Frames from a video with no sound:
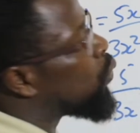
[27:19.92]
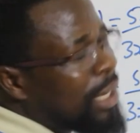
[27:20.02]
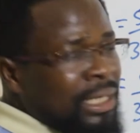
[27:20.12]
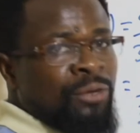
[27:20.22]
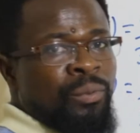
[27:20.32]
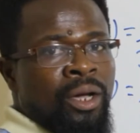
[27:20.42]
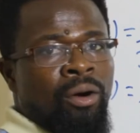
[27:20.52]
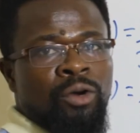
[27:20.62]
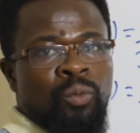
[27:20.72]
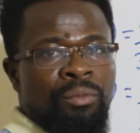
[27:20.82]
one that we
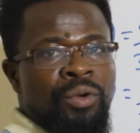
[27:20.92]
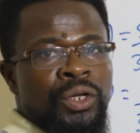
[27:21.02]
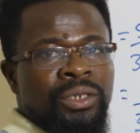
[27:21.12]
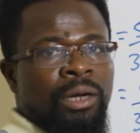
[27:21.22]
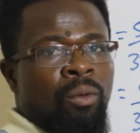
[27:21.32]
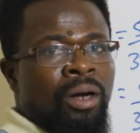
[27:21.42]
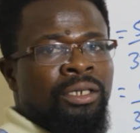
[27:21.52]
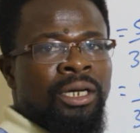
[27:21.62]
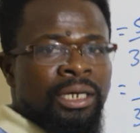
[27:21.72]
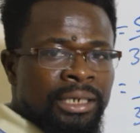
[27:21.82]
got when we used
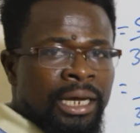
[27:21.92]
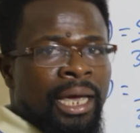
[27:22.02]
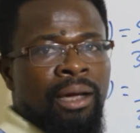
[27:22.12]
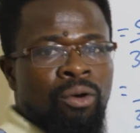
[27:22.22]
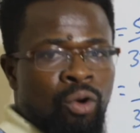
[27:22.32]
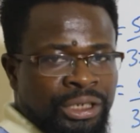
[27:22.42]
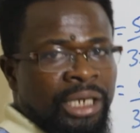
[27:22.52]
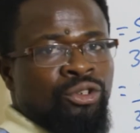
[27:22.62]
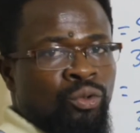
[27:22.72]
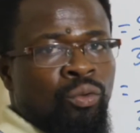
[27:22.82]
the
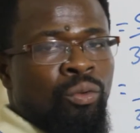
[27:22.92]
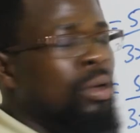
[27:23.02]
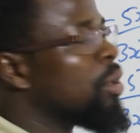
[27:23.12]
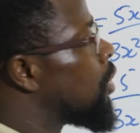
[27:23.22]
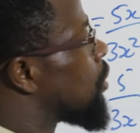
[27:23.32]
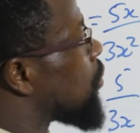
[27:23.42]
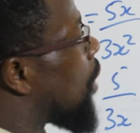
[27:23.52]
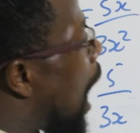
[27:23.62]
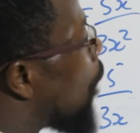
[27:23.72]
quotient rule. So how